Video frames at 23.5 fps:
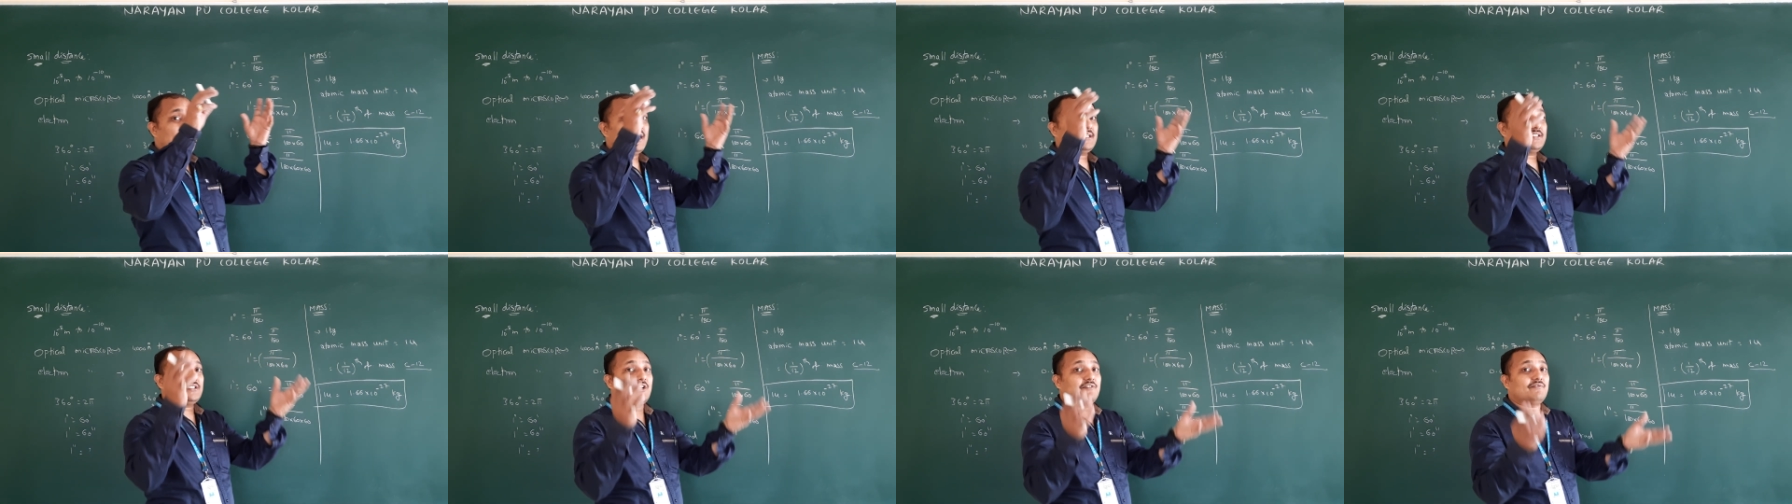
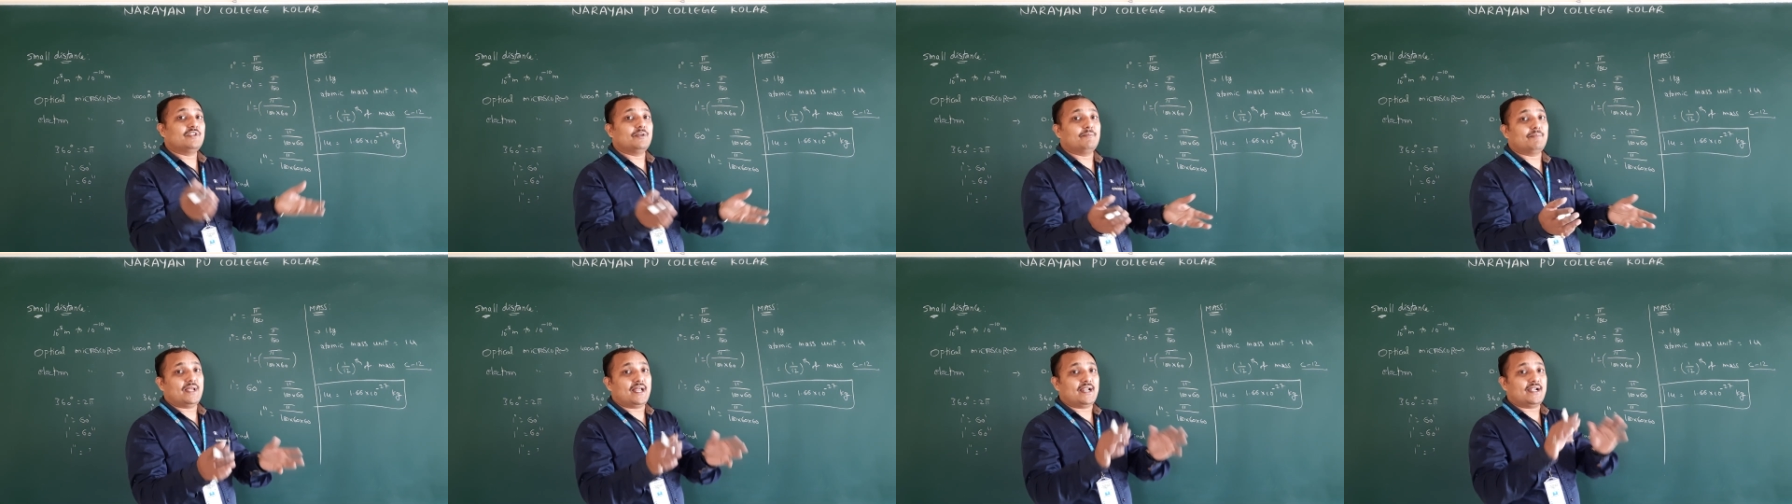mass
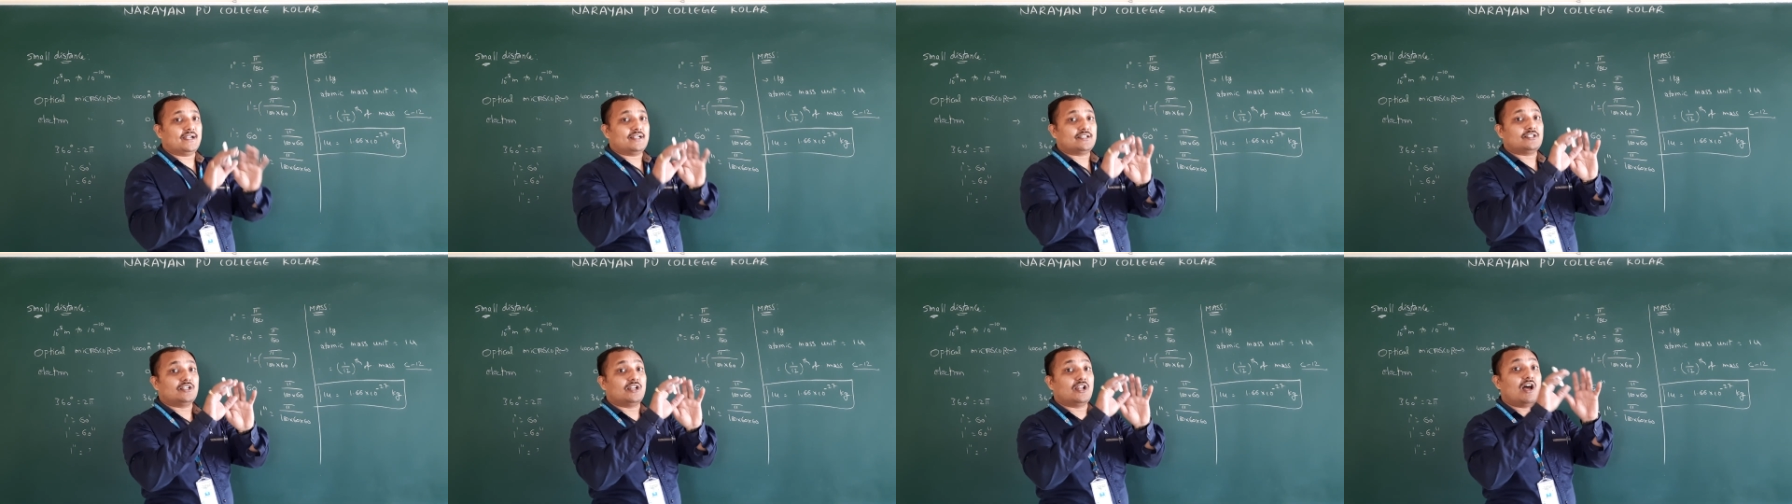of the
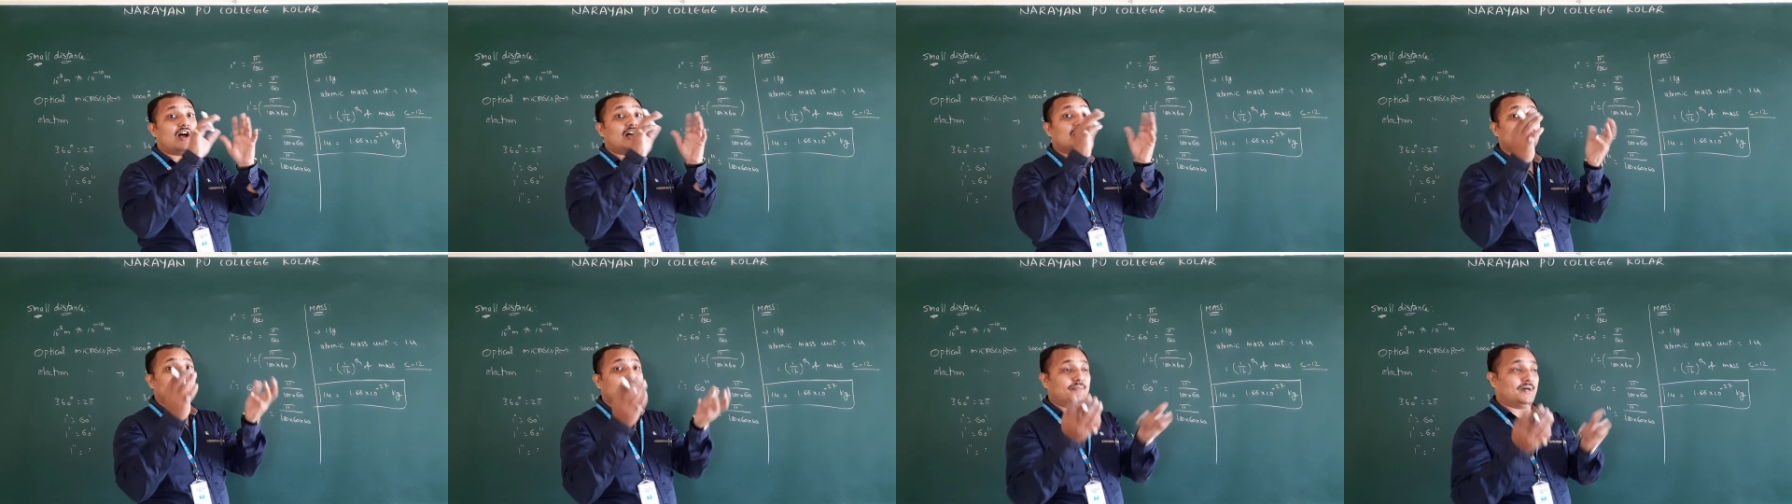planets,
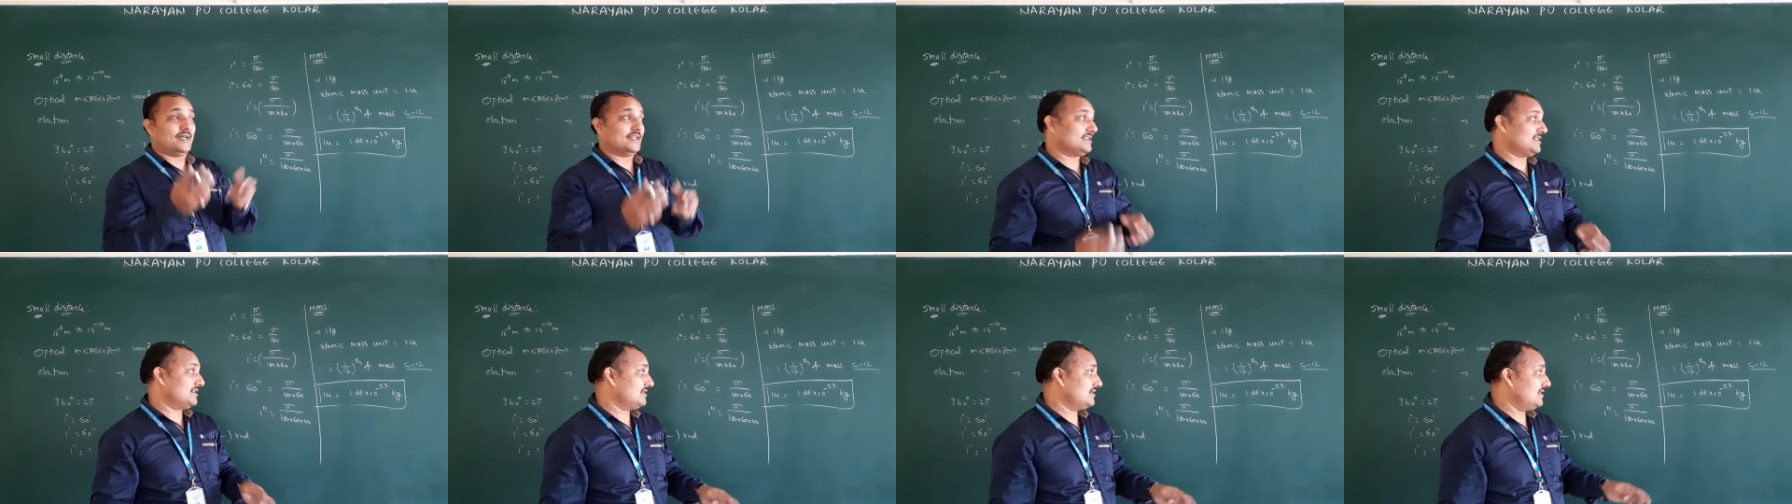large
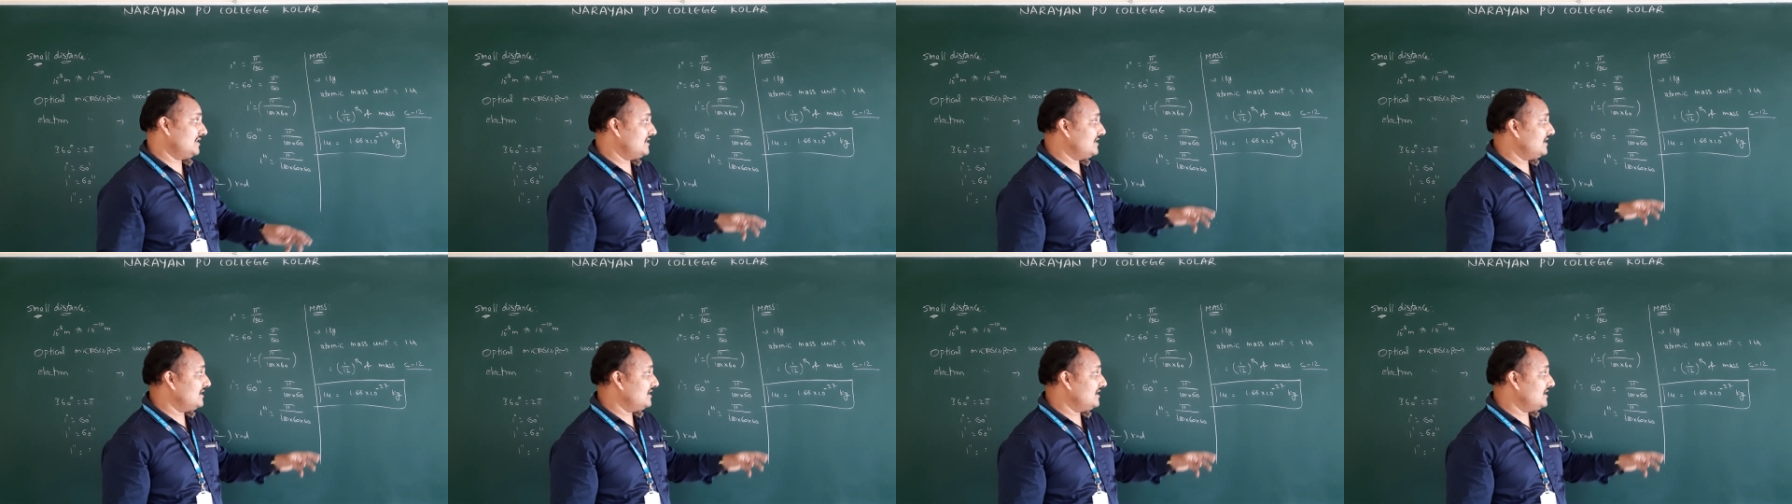mass.